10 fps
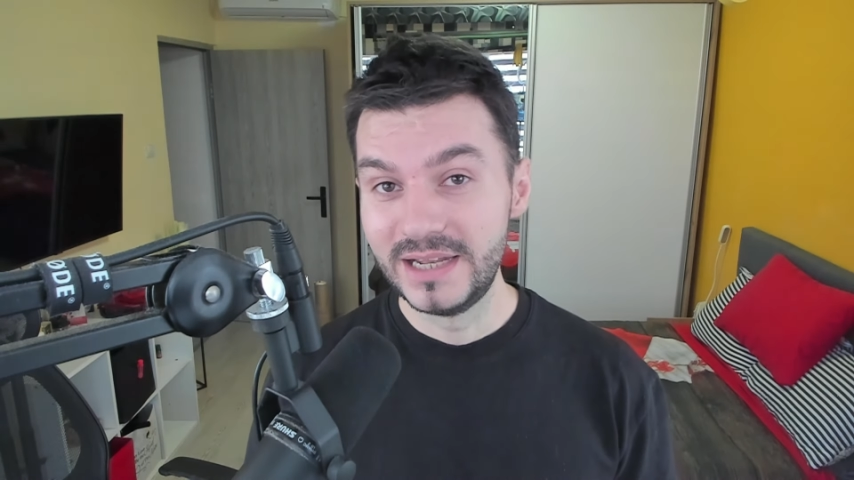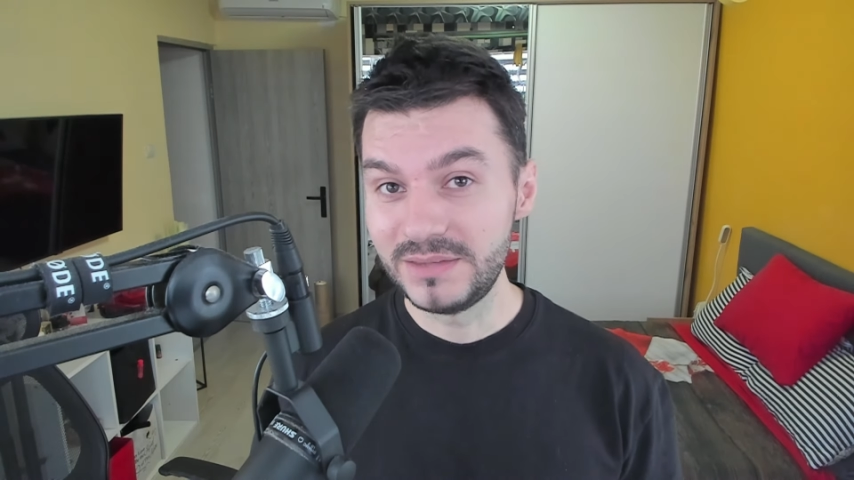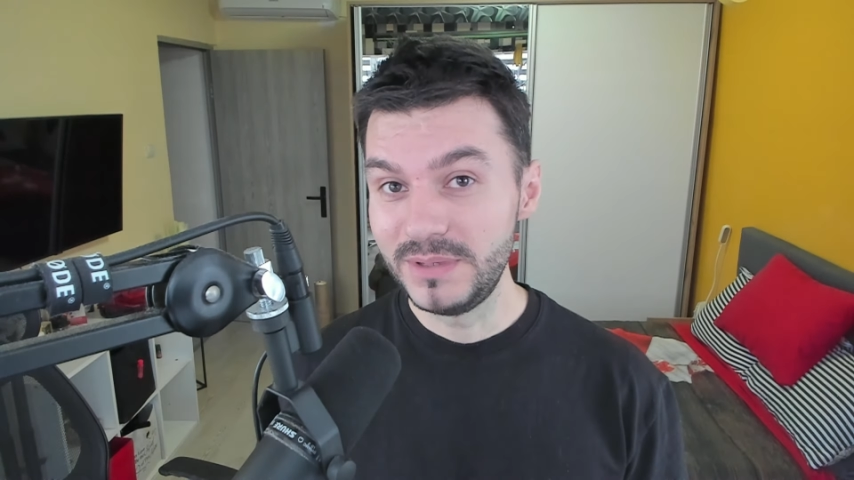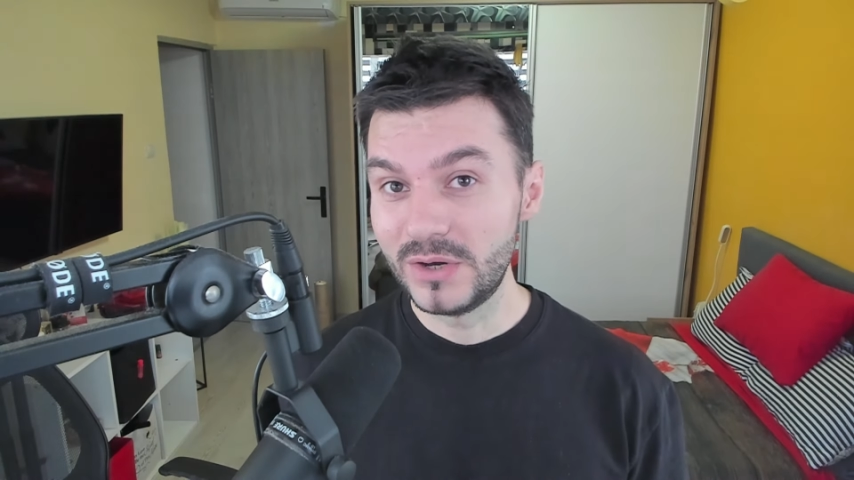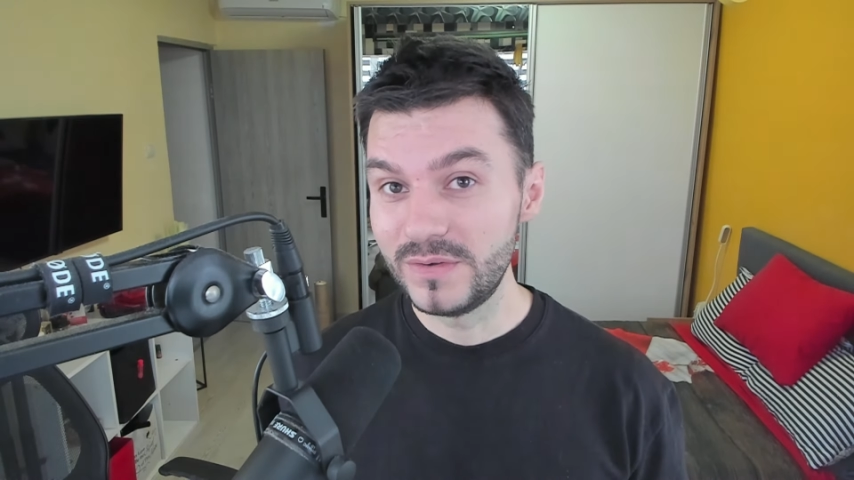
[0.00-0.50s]

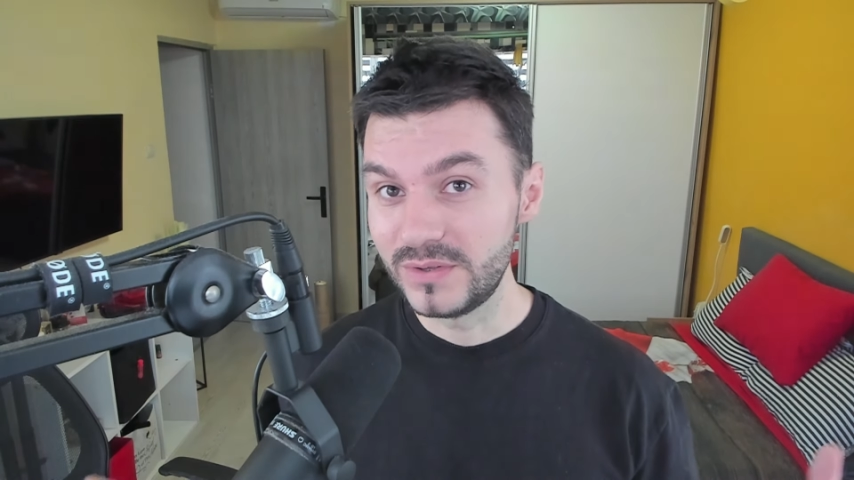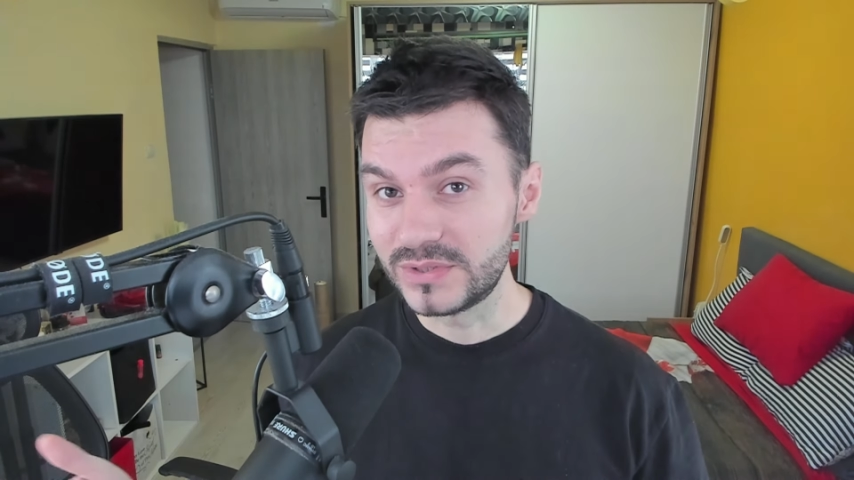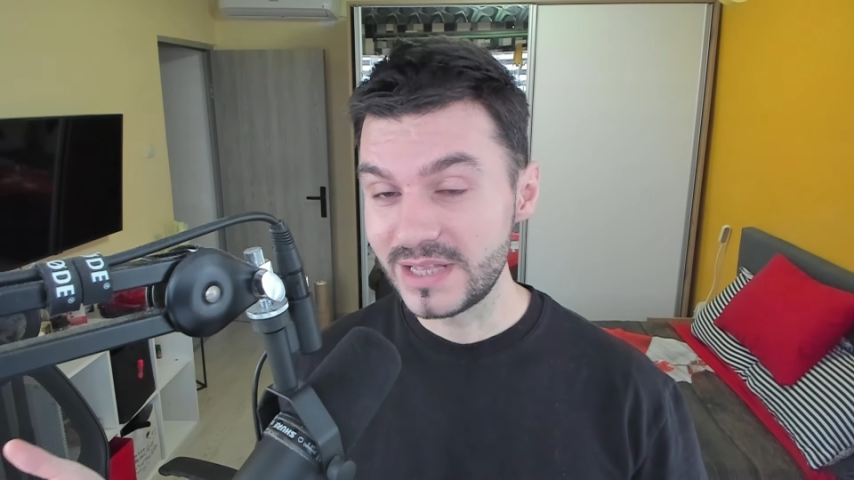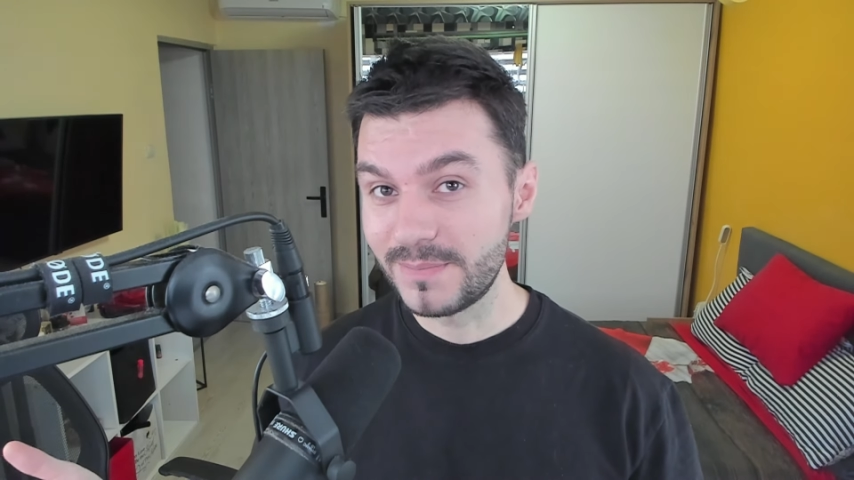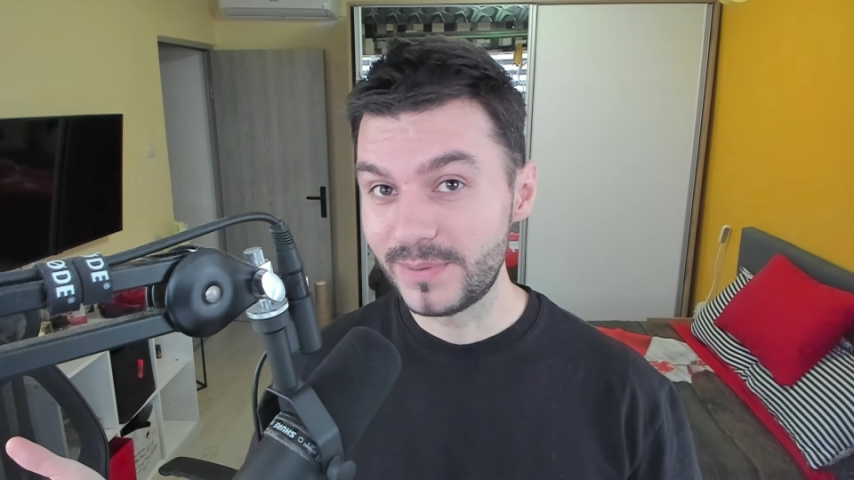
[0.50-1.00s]
Let me know if you're
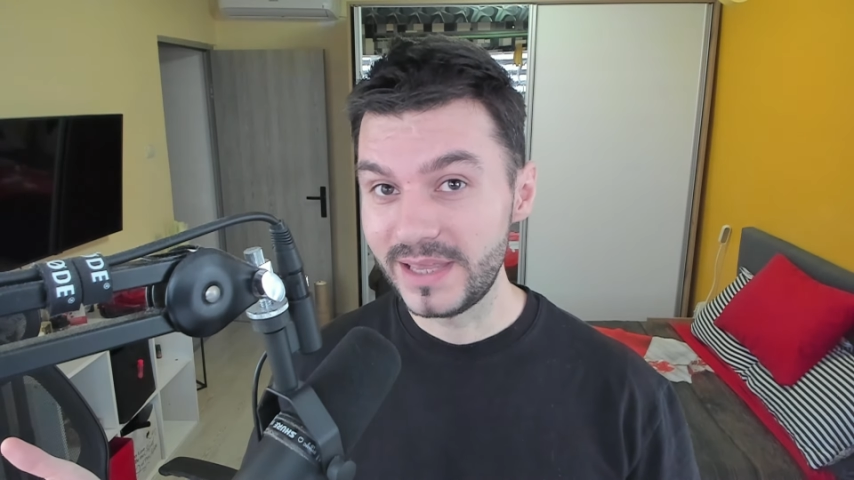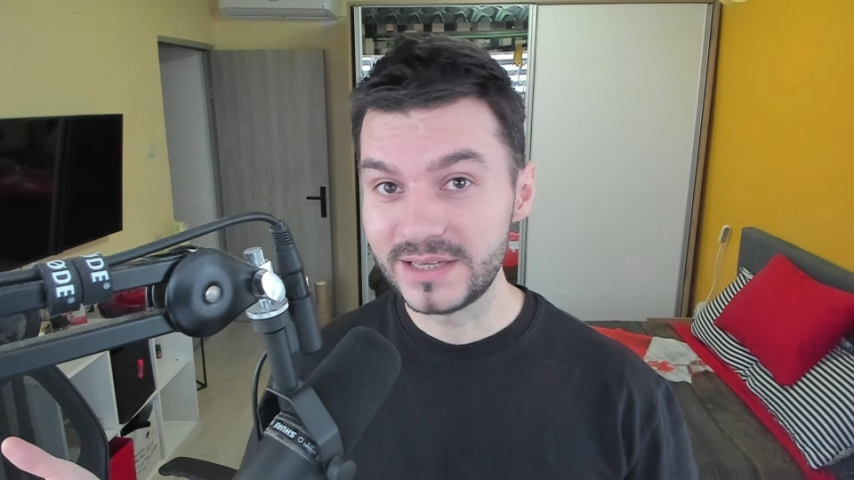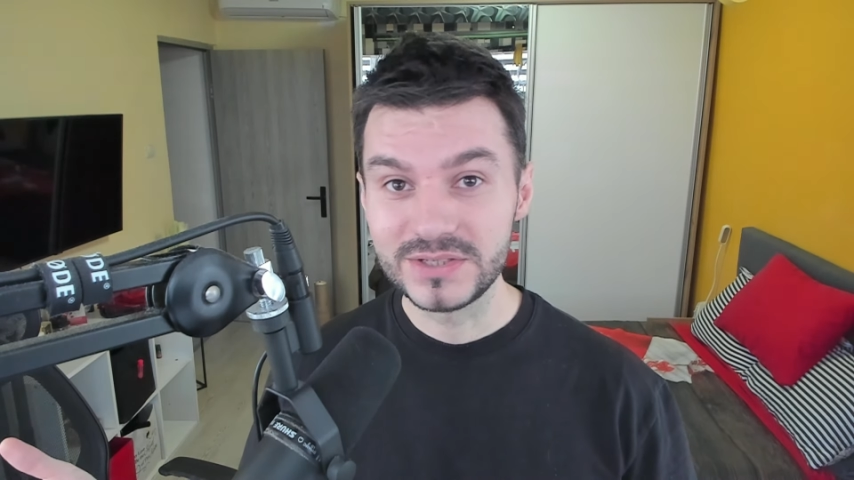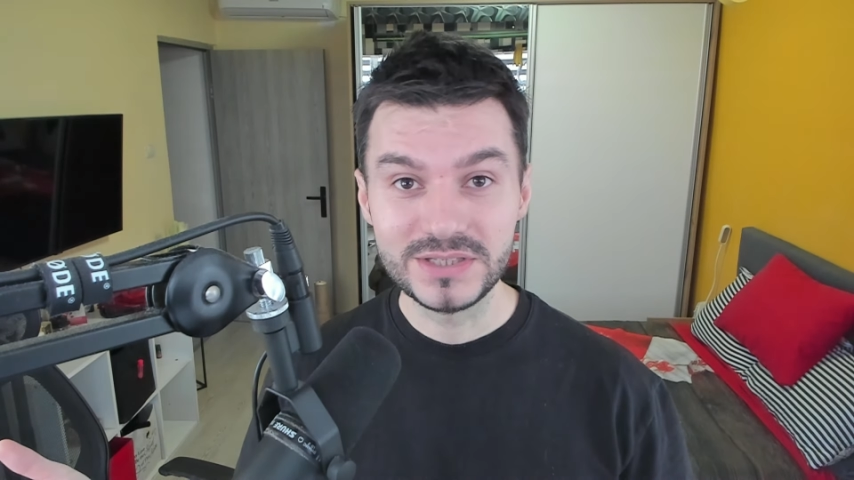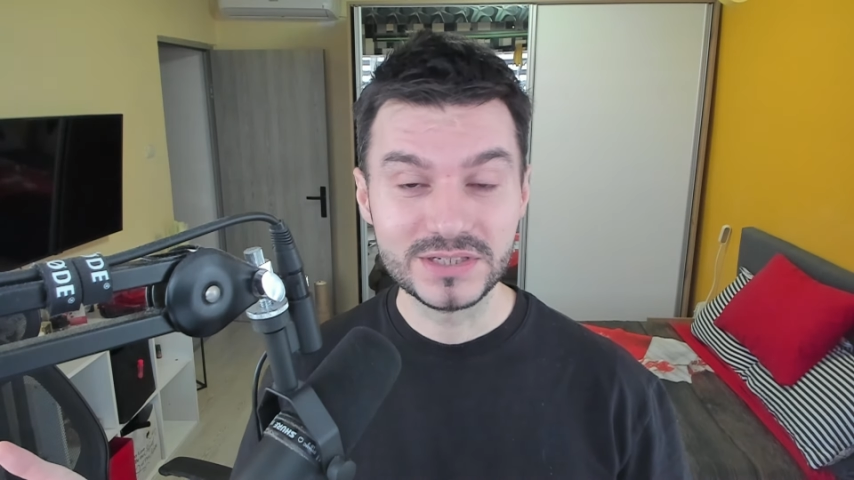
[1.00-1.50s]
still
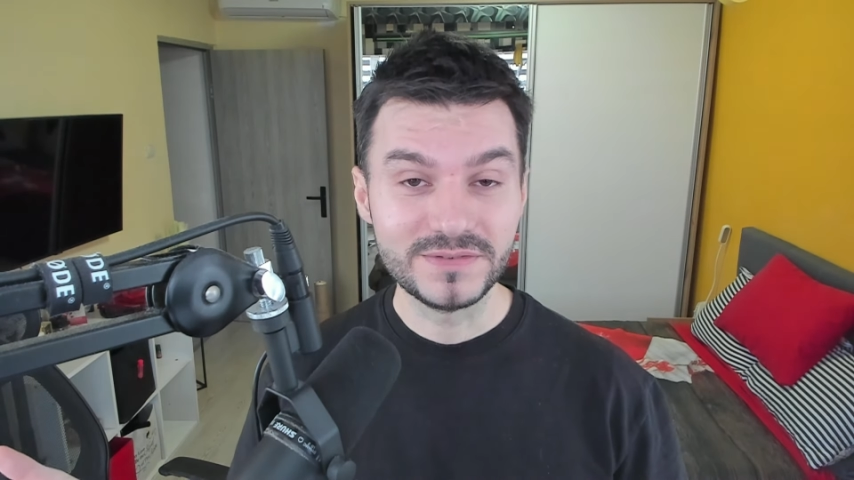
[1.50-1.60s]
playing Season